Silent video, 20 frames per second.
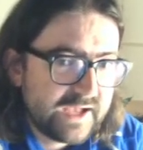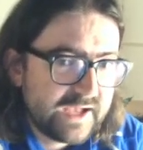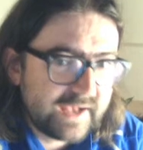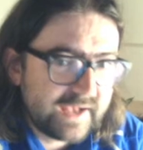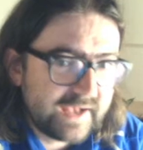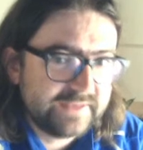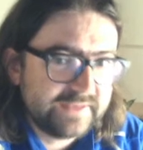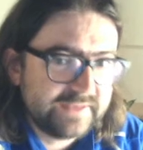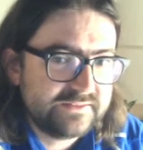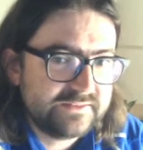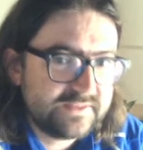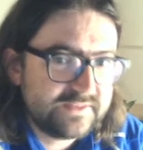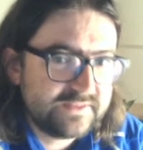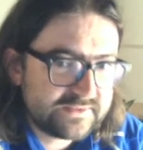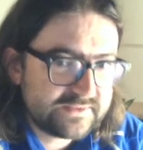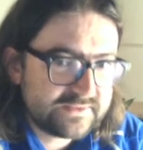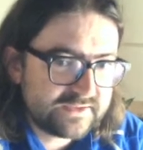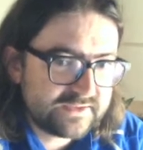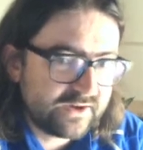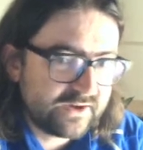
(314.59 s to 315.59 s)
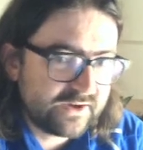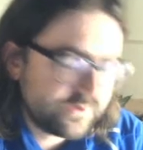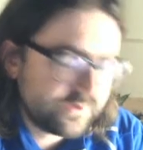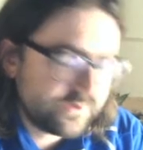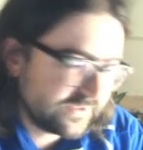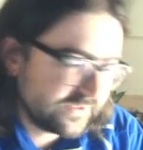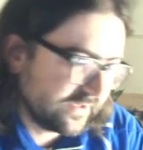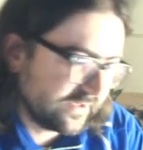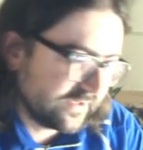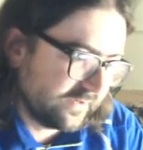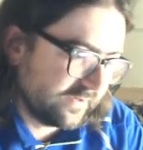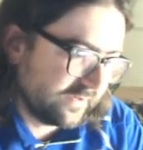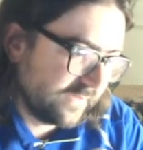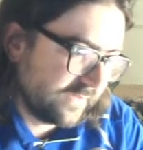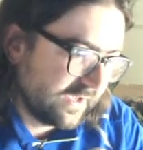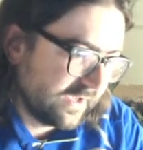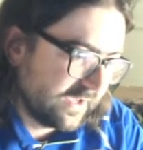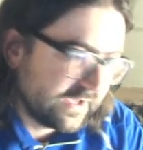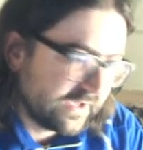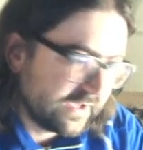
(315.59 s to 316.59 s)
And this, I would say,
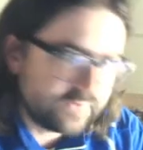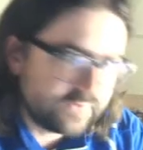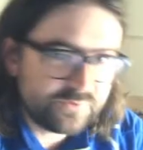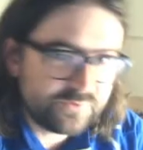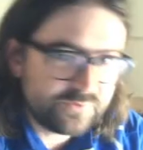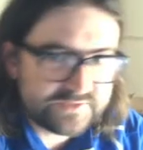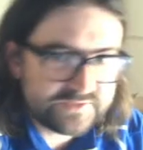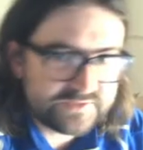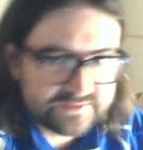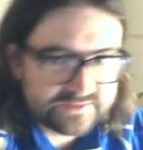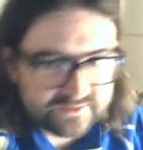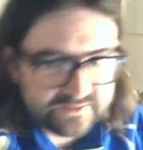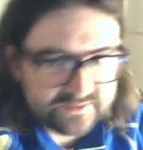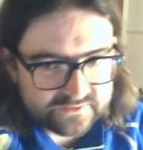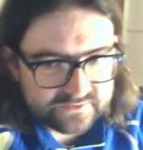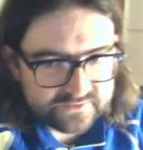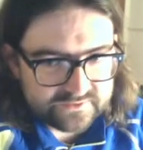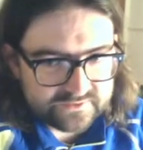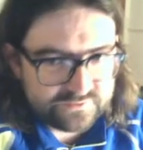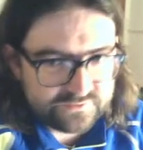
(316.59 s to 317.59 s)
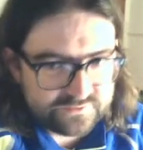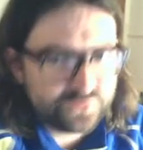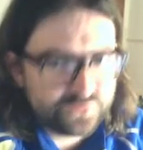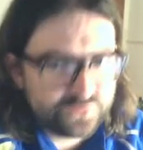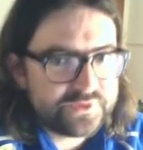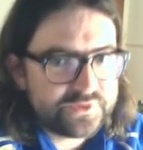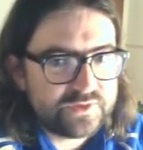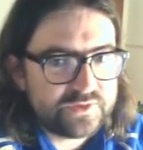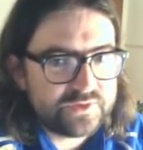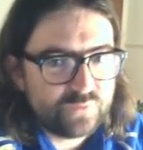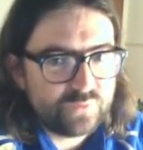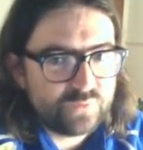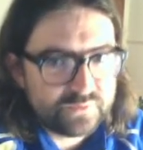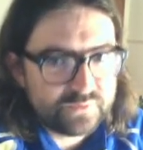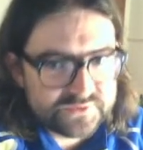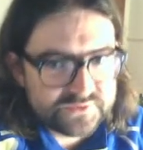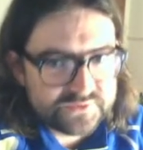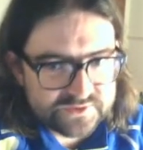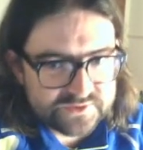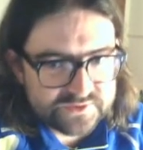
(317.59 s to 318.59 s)
if you're visiting London, if you're thinking what
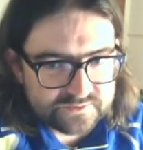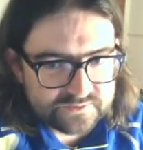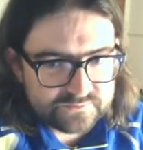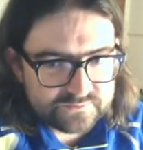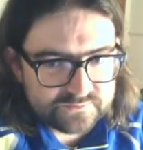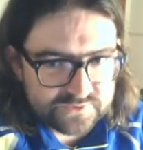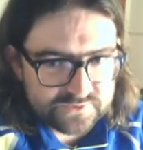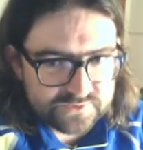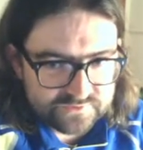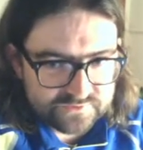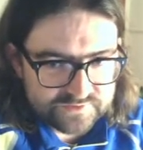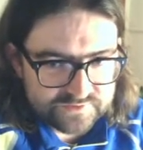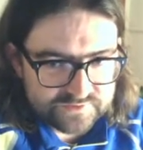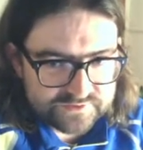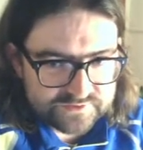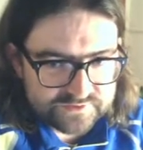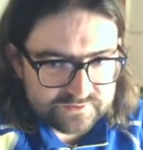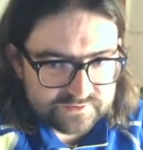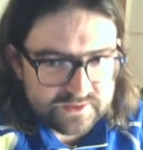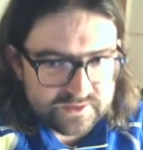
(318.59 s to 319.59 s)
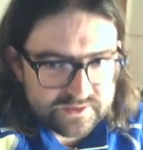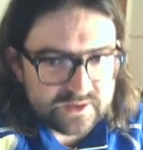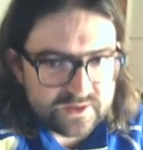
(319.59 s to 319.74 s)
museum you should visit,